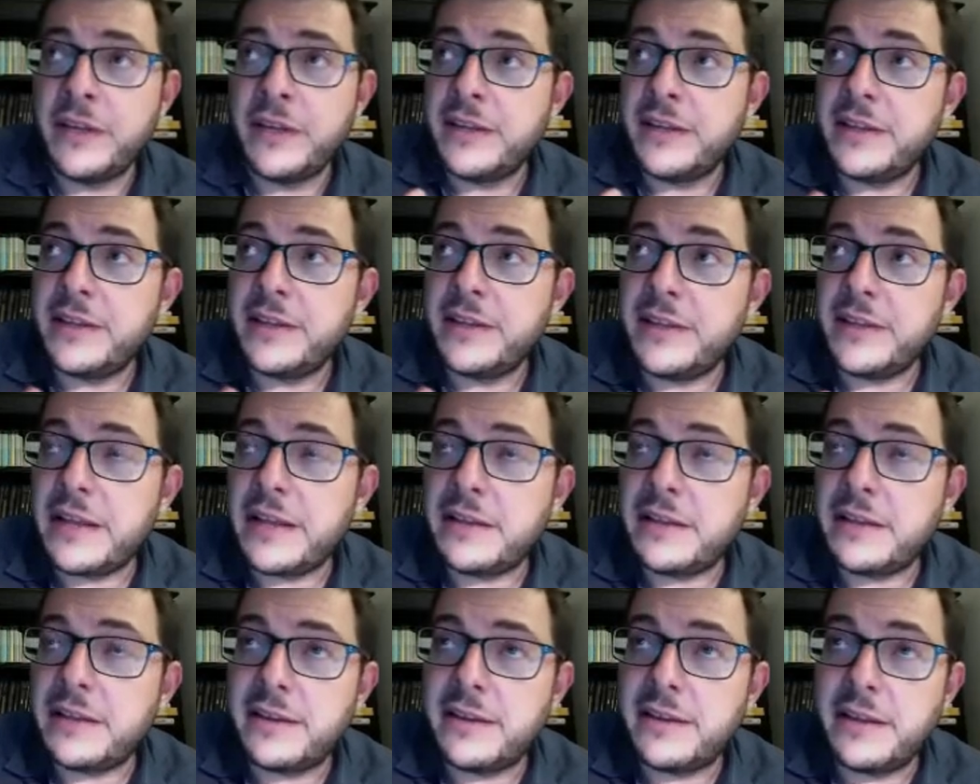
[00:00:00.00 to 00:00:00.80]

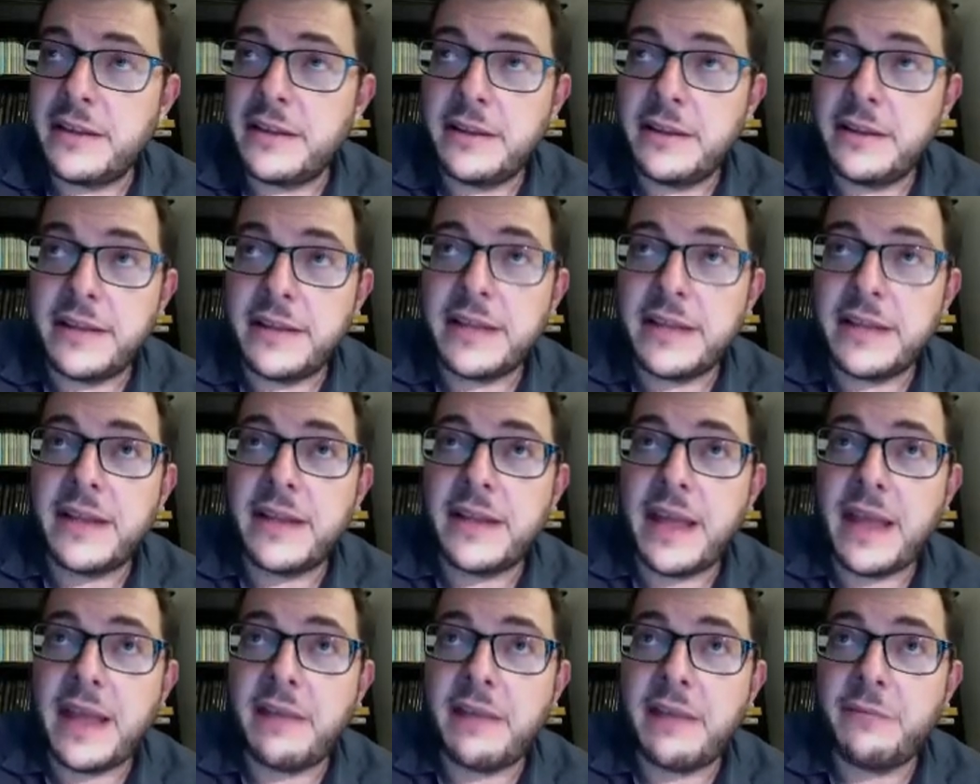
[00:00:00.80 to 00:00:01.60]
that that
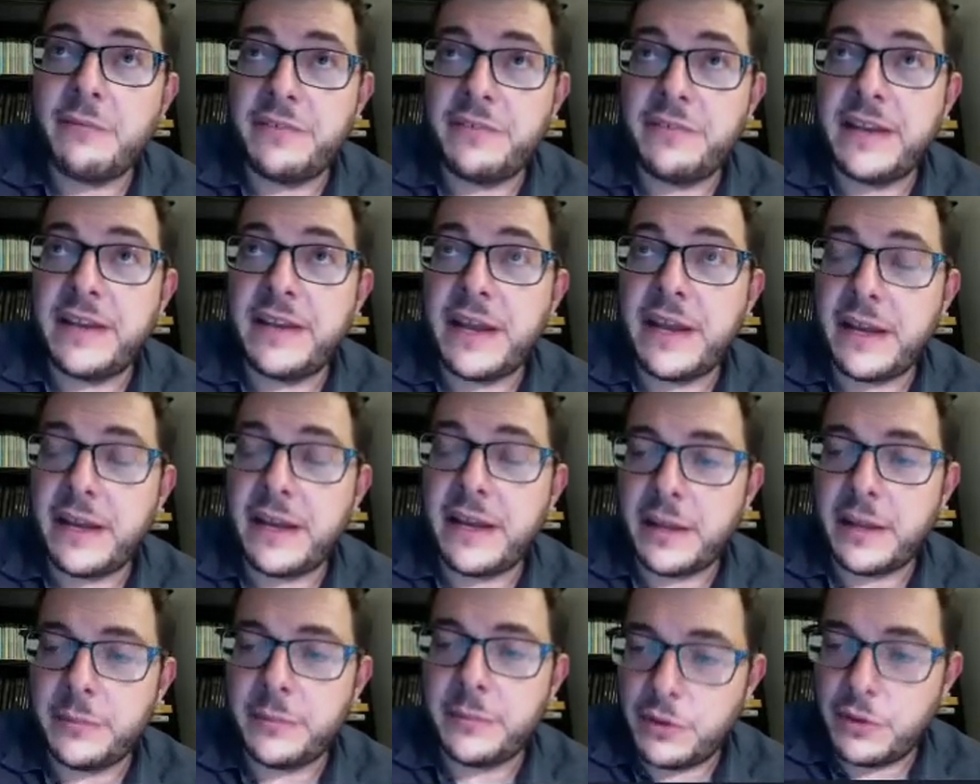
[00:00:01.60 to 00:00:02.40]
have genetic
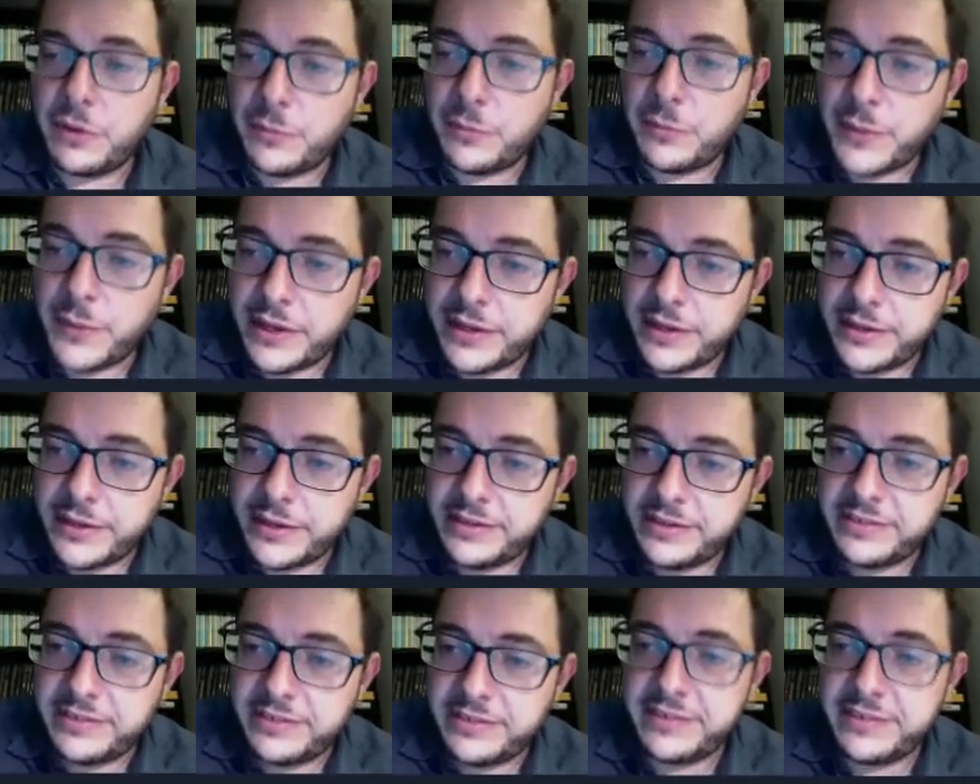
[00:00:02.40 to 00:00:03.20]
abnormalities,